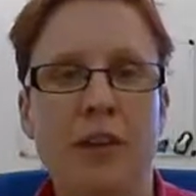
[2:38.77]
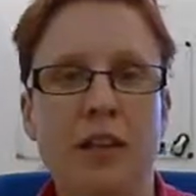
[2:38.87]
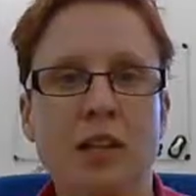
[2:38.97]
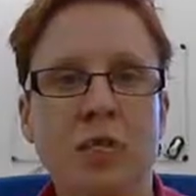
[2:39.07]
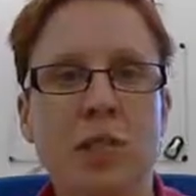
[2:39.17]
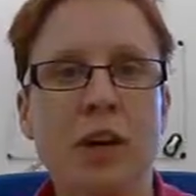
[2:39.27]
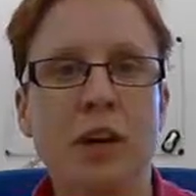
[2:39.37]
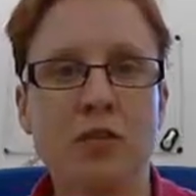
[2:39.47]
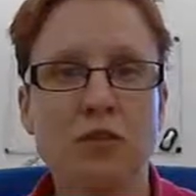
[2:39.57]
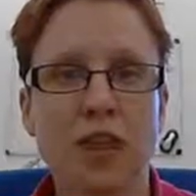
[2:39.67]
That is one
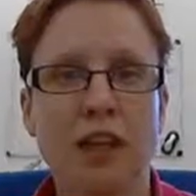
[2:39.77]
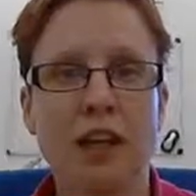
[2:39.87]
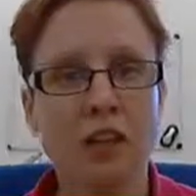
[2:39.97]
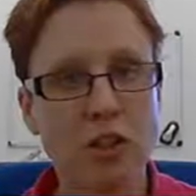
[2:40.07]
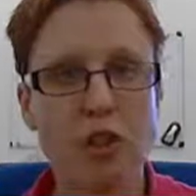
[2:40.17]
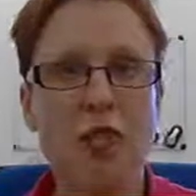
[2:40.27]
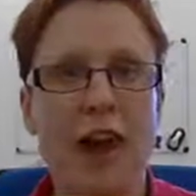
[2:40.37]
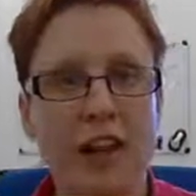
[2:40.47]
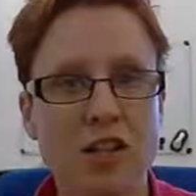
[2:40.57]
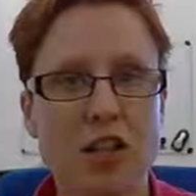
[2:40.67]
way of checking that you've
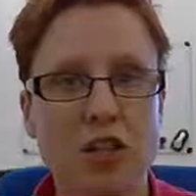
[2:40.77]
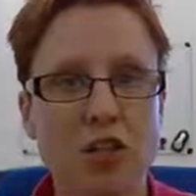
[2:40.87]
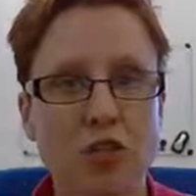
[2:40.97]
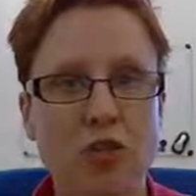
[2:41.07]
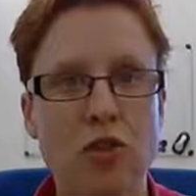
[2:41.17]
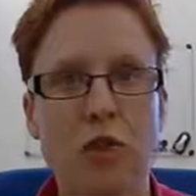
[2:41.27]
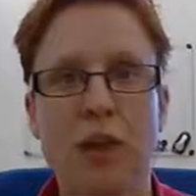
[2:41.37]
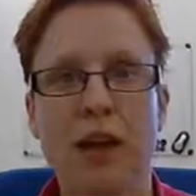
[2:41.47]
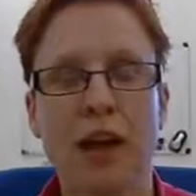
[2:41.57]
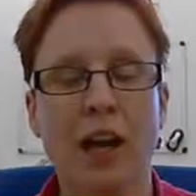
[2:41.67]
actually understood
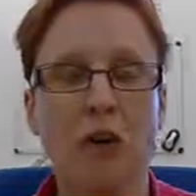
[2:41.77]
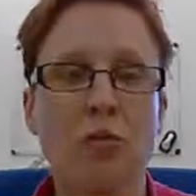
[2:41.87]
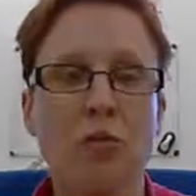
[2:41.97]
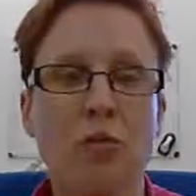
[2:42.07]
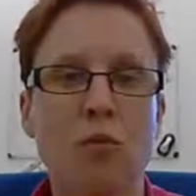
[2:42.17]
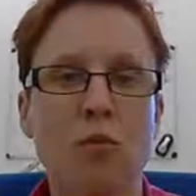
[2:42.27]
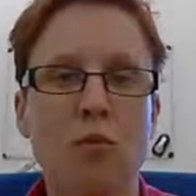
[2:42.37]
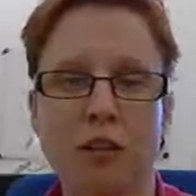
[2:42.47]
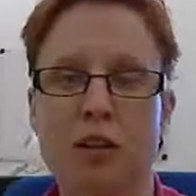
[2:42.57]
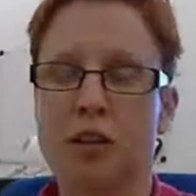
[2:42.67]
them and get
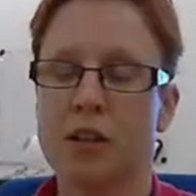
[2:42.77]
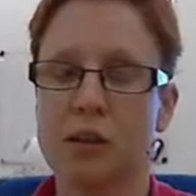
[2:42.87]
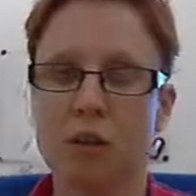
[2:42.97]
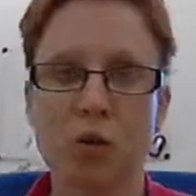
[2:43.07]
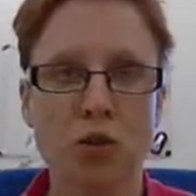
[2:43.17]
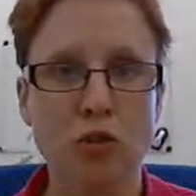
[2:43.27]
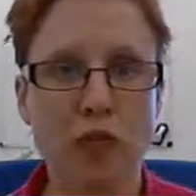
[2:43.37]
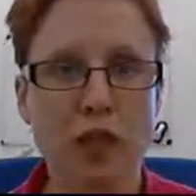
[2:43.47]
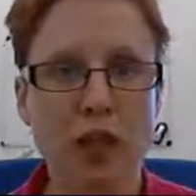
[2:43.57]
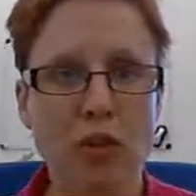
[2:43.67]
confirmation that what you're
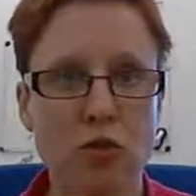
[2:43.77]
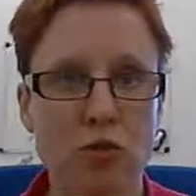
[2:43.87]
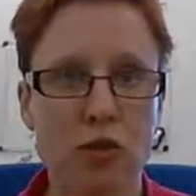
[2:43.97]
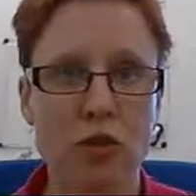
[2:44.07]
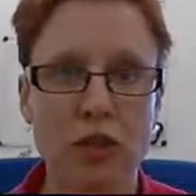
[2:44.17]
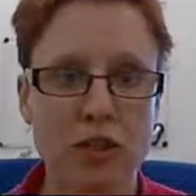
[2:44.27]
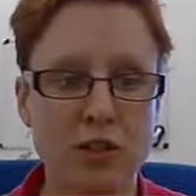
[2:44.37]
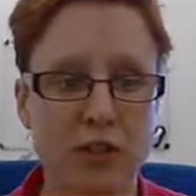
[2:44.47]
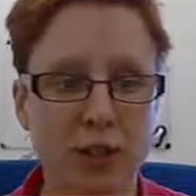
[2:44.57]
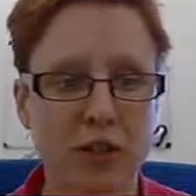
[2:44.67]
trying to solve is
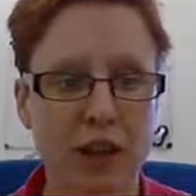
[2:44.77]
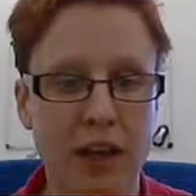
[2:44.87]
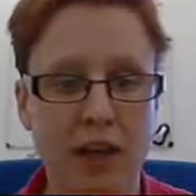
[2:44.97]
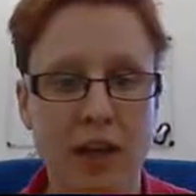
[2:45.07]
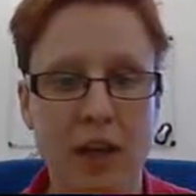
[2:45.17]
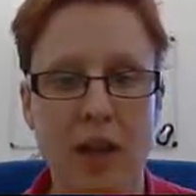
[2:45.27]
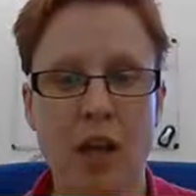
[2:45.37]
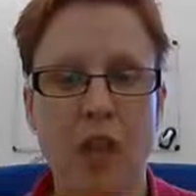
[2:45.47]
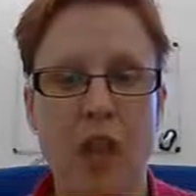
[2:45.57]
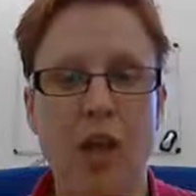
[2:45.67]
the right thing.
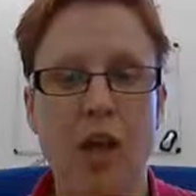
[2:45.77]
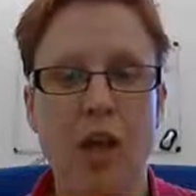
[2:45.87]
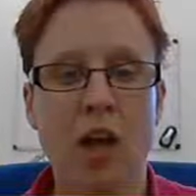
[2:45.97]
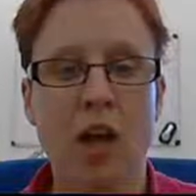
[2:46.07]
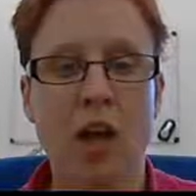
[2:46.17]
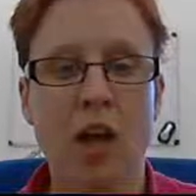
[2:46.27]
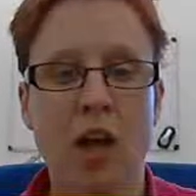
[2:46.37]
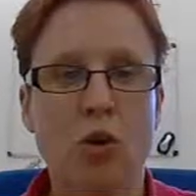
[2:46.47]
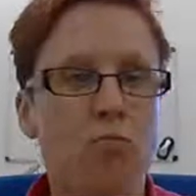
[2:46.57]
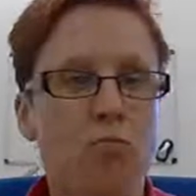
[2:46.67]

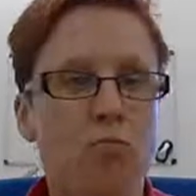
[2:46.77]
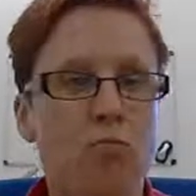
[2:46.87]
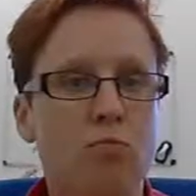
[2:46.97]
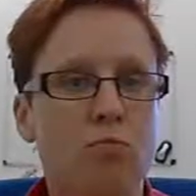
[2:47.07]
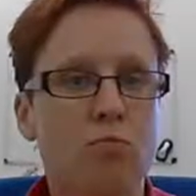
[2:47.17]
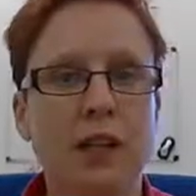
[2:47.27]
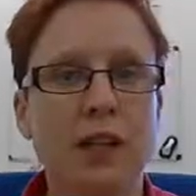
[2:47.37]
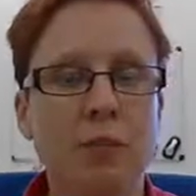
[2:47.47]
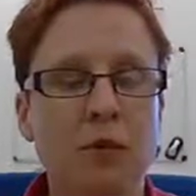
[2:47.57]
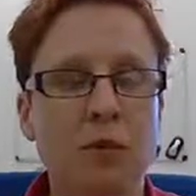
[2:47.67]
So for me
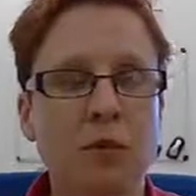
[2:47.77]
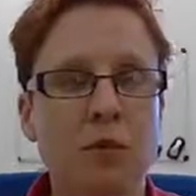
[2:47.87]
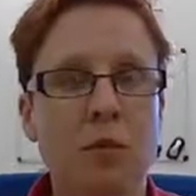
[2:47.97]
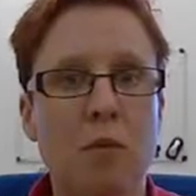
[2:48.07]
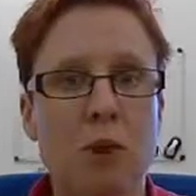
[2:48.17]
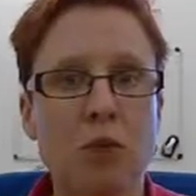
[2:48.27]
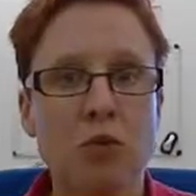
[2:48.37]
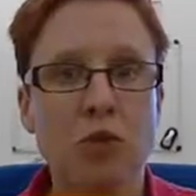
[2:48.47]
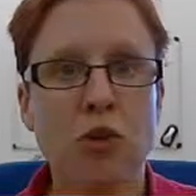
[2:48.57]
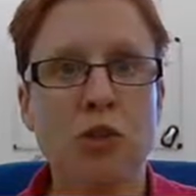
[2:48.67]
that means make
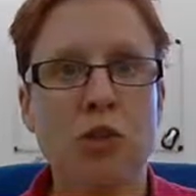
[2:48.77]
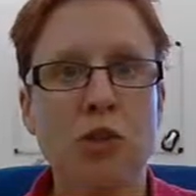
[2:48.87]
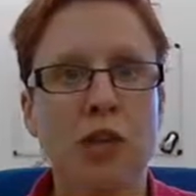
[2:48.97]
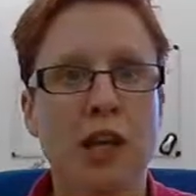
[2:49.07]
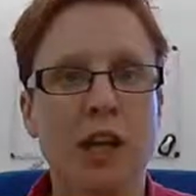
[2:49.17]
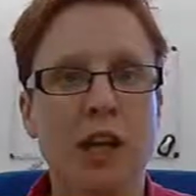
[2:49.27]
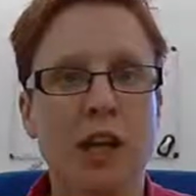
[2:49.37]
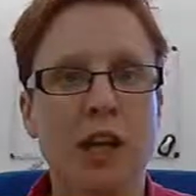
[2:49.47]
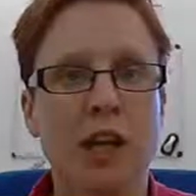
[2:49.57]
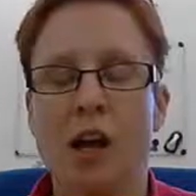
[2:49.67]
sure you
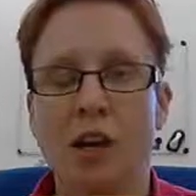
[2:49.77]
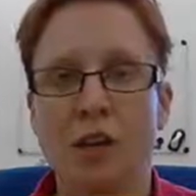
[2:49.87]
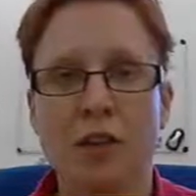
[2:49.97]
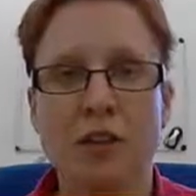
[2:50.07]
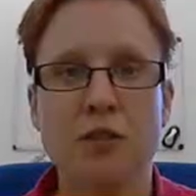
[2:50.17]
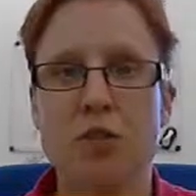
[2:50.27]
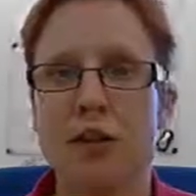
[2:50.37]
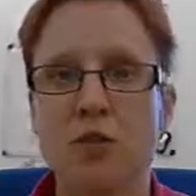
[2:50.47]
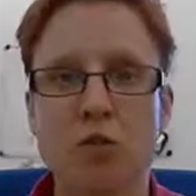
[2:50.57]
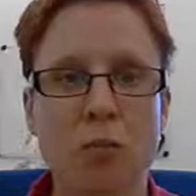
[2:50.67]
communicate, either
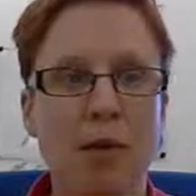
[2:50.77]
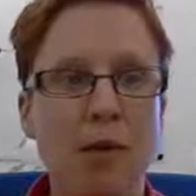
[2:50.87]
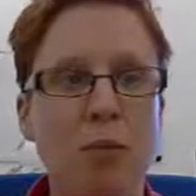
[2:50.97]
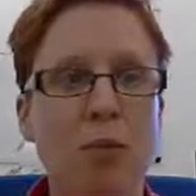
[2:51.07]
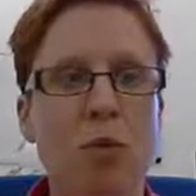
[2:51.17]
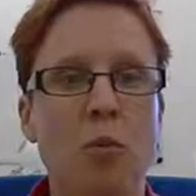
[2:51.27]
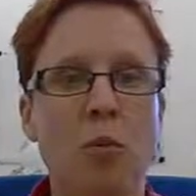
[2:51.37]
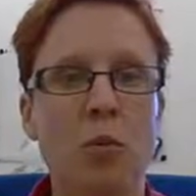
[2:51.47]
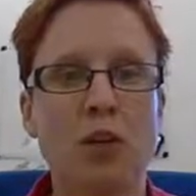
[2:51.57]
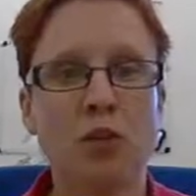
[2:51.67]
face-to-face or by email,
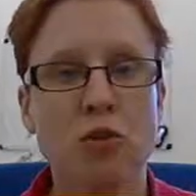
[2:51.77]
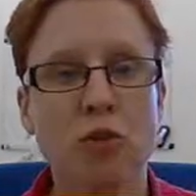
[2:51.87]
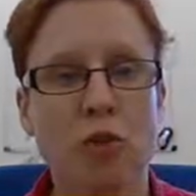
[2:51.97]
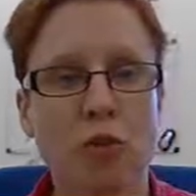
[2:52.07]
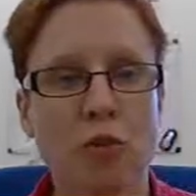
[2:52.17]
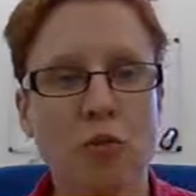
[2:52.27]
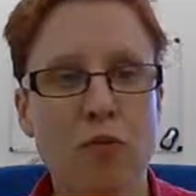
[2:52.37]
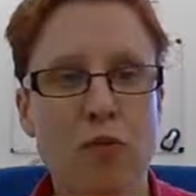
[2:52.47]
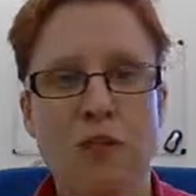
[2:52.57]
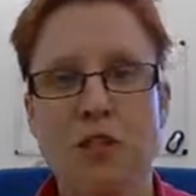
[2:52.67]
but make sure you have
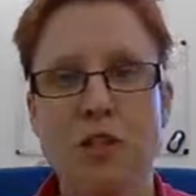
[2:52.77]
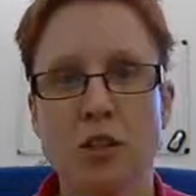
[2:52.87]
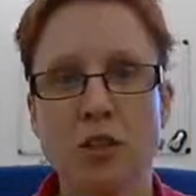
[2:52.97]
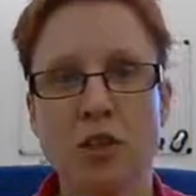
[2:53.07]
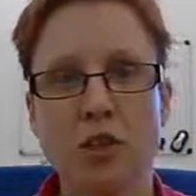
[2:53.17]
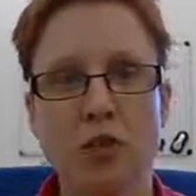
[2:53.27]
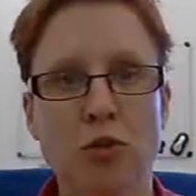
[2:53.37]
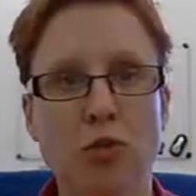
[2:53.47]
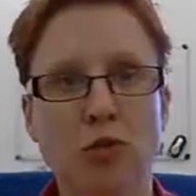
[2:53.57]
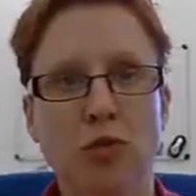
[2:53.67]
confirmation that you've
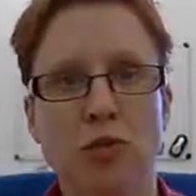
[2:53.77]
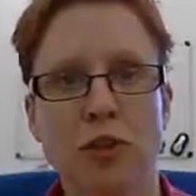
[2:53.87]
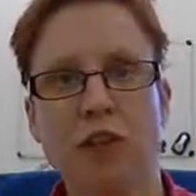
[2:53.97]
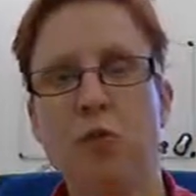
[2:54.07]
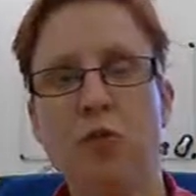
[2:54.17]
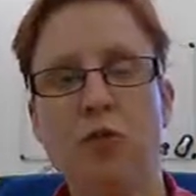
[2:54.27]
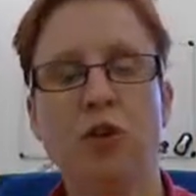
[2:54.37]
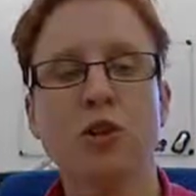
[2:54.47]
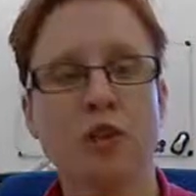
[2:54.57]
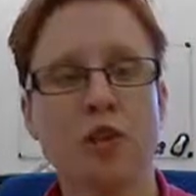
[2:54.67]
understood the context
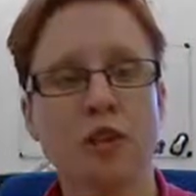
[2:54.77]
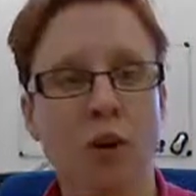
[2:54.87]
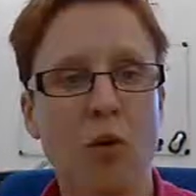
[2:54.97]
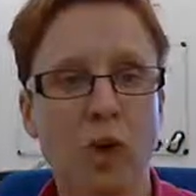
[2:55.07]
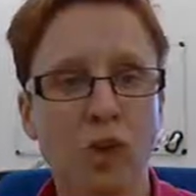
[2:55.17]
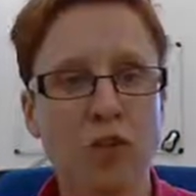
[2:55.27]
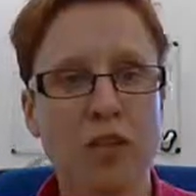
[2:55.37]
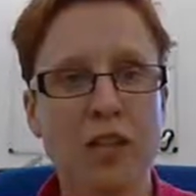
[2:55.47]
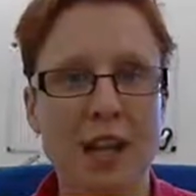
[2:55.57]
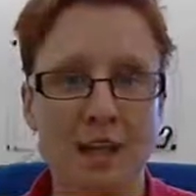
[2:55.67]
before you start going on
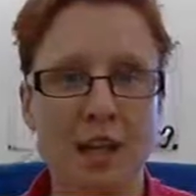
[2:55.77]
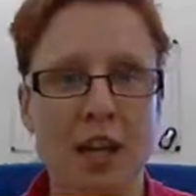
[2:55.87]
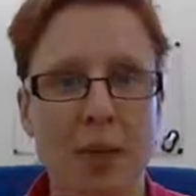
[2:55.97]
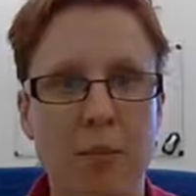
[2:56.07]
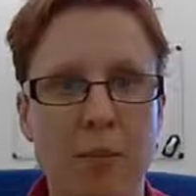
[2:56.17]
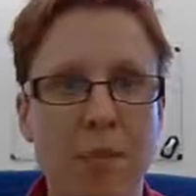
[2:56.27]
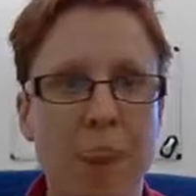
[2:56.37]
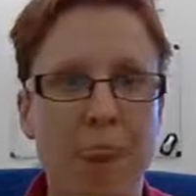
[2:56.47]
to the next step.